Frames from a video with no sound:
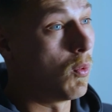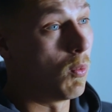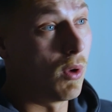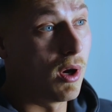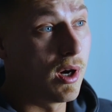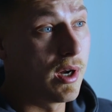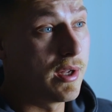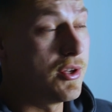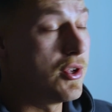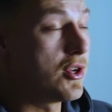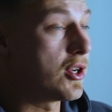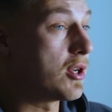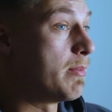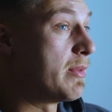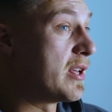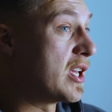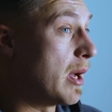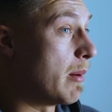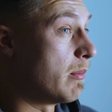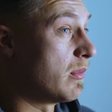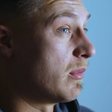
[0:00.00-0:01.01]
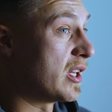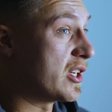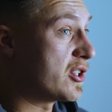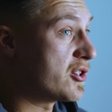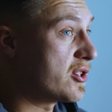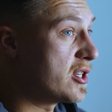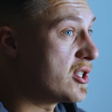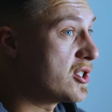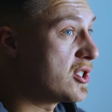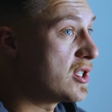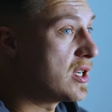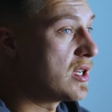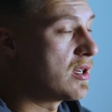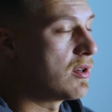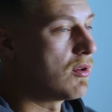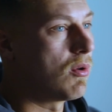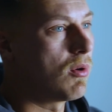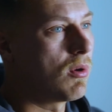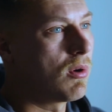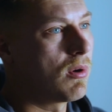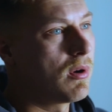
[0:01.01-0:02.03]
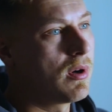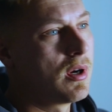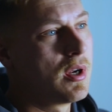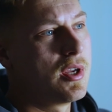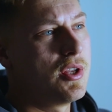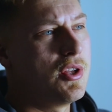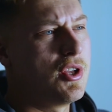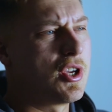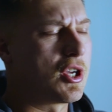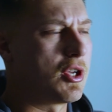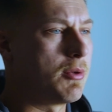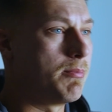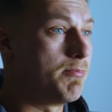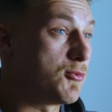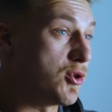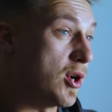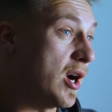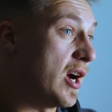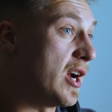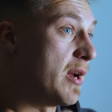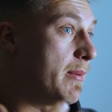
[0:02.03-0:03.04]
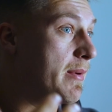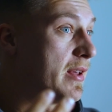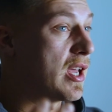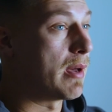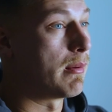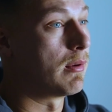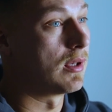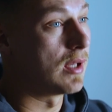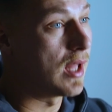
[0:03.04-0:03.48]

One, you can become an electrician, or you could try to become a